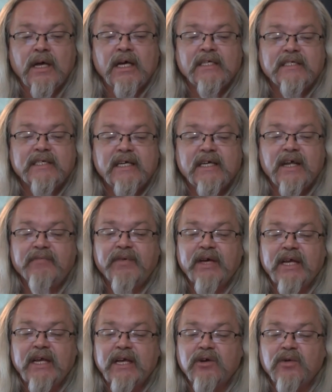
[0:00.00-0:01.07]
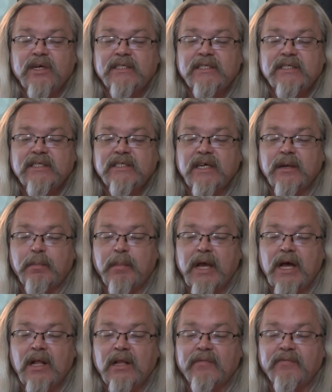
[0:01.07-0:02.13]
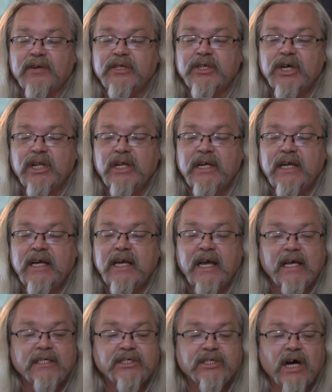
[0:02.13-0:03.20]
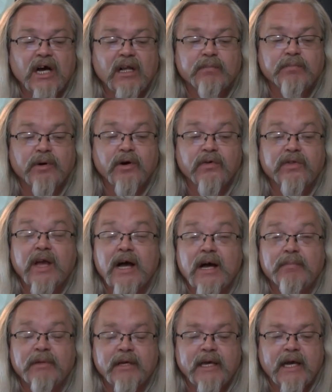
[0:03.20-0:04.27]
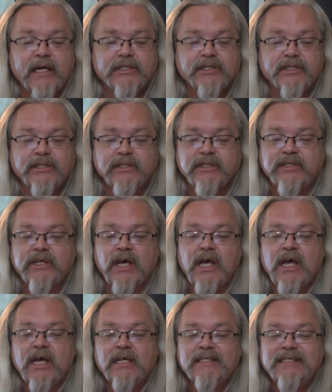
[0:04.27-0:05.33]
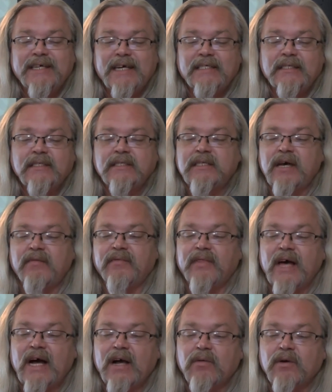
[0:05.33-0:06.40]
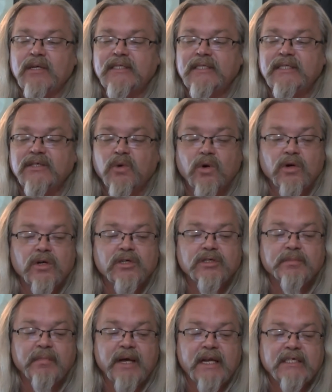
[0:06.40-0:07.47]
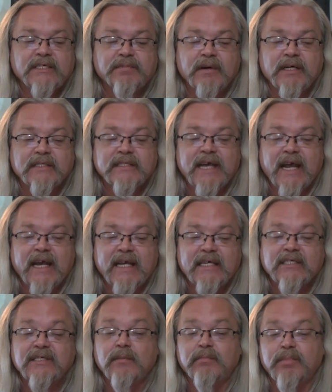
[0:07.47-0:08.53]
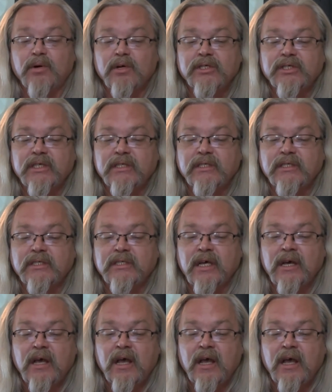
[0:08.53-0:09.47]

Significant increases in male infertility and childbirth complications. Dozens have thyroid disorders, many spontaneous abortions.